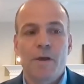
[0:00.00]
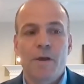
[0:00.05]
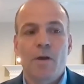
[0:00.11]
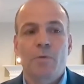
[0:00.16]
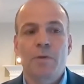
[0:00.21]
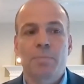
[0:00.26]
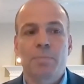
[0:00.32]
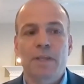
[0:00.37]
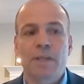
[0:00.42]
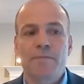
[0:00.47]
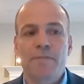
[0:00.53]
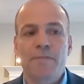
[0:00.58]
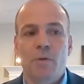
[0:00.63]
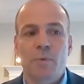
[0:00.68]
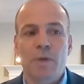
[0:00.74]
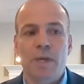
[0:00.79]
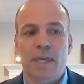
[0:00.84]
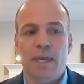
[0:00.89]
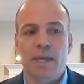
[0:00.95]
we believe that
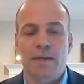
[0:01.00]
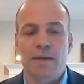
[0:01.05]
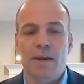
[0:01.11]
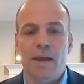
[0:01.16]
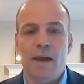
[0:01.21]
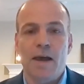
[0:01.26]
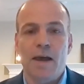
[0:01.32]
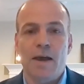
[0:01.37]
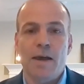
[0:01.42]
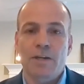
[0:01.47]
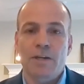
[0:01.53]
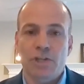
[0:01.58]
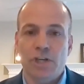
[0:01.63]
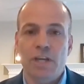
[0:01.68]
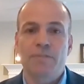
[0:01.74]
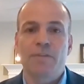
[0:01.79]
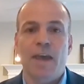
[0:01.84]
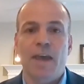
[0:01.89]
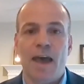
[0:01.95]
we can
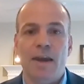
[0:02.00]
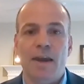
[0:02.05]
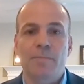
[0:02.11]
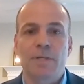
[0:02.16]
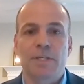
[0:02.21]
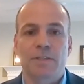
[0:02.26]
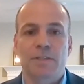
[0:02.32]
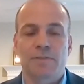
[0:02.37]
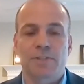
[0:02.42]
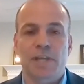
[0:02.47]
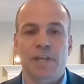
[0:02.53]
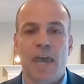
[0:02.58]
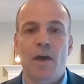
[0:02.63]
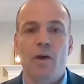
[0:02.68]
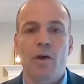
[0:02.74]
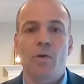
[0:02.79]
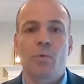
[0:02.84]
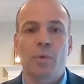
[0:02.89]
achieve economies of scale.